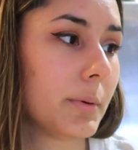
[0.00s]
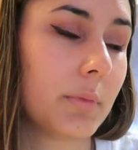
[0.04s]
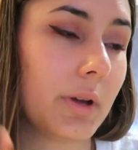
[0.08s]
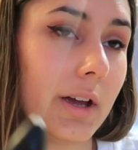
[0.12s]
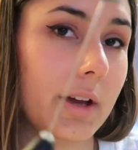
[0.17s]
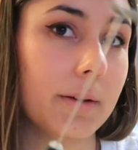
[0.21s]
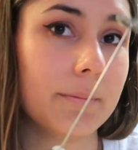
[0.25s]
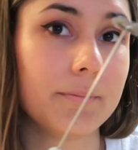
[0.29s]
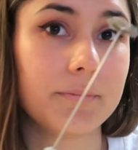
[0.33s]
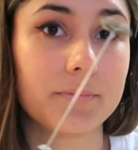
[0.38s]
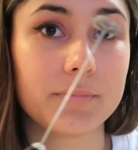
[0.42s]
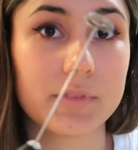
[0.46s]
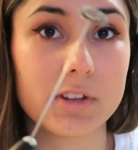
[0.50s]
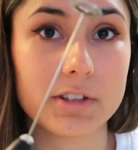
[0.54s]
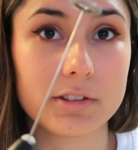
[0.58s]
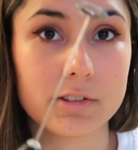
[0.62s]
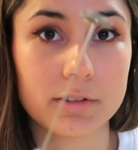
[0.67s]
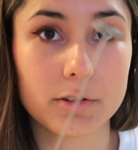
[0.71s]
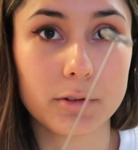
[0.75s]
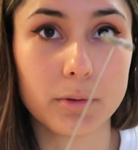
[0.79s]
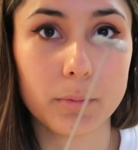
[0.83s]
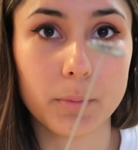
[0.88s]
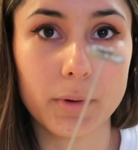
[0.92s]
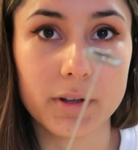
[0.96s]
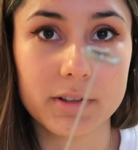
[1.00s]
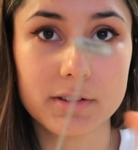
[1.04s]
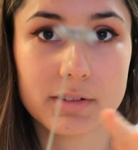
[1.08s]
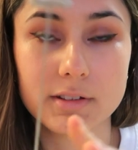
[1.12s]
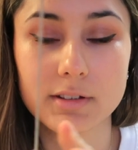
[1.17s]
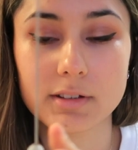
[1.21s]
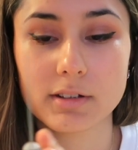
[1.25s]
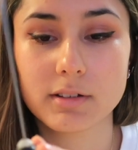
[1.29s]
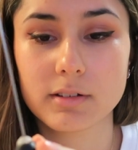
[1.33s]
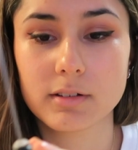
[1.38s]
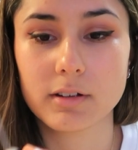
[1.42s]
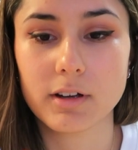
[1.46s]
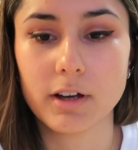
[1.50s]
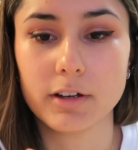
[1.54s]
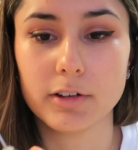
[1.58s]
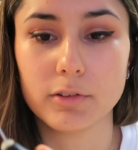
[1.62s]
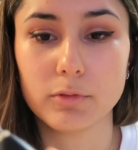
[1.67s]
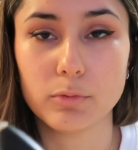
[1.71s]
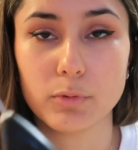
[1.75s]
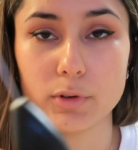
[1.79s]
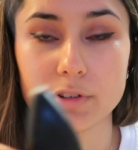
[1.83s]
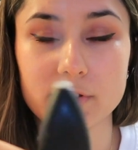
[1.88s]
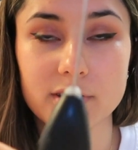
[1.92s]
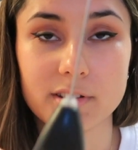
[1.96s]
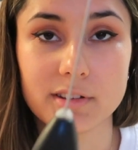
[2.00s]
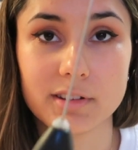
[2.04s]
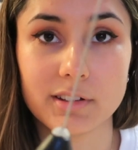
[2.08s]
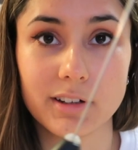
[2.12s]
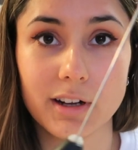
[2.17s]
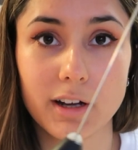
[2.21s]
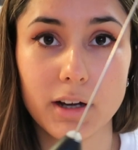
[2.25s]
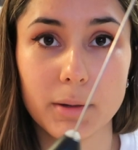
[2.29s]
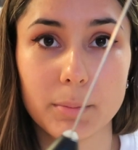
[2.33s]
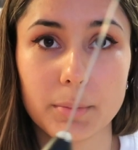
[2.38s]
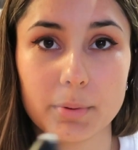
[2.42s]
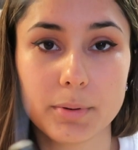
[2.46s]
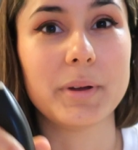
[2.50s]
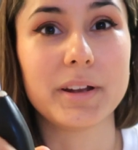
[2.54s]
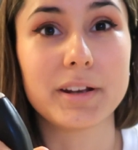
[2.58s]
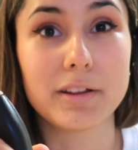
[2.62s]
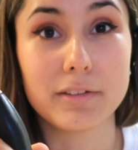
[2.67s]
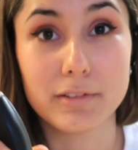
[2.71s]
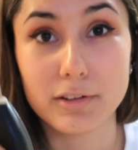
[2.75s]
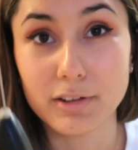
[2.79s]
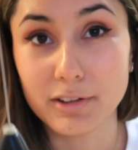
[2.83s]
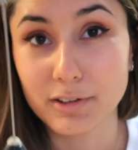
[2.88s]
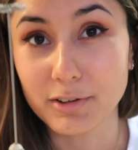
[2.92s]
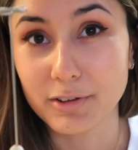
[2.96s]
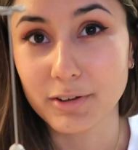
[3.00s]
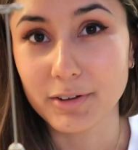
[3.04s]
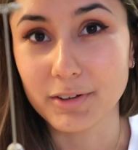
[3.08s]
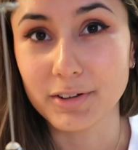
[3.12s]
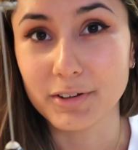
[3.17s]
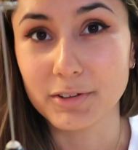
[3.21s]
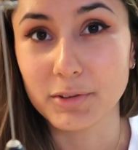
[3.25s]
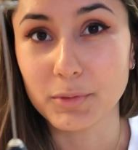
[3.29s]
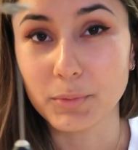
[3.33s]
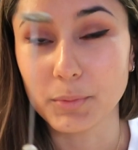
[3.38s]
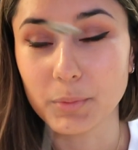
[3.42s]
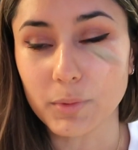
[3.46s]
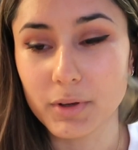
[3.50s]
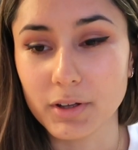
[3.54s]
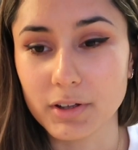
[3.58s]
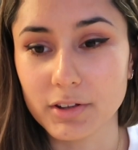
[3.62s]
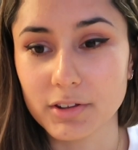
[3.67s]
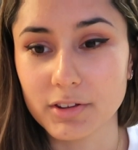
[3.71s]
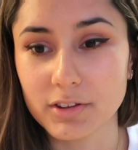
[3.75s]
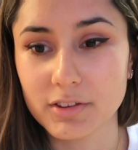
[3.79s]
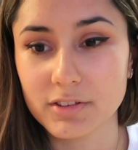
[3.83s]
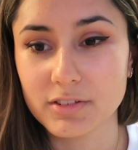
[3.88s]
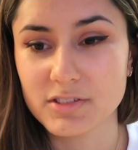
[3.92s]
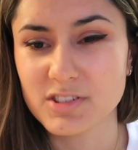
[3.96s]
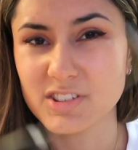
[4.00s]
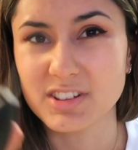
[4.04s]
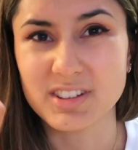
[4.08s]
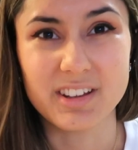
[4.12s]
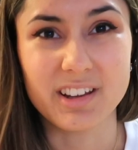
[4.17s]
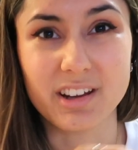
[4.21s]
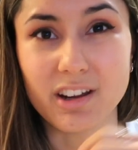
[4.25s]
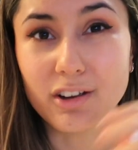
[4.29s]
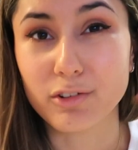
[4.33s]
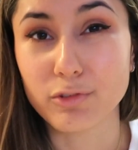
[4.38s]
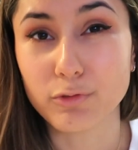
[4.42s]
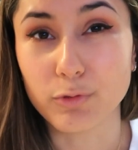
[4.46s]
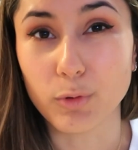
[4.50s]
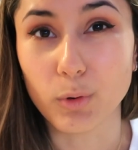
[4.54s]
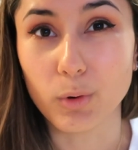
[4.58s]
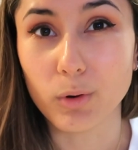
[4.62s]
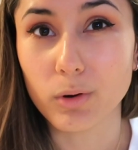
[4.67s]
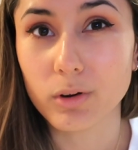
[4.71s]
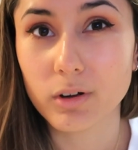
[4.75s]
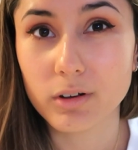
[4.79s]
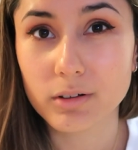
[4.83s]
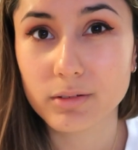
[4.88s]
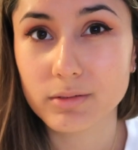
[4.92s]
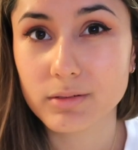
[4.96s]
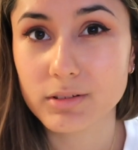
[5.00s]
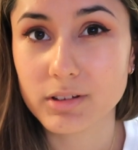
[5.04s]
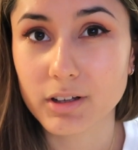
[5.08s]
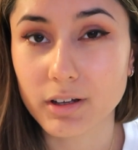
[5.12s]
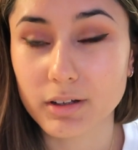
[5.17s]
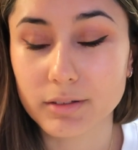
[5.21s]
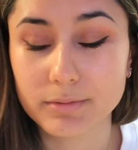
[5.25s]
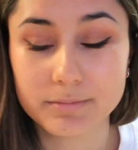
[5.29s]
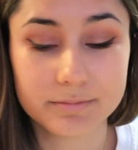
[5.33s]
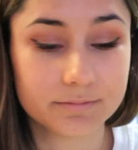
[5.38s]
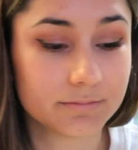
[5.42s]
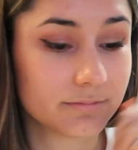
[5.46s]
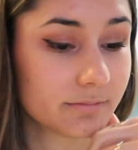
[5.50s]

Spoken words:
But yeah, this little whisk kind of whizzes it up better than you could with just like a fork. So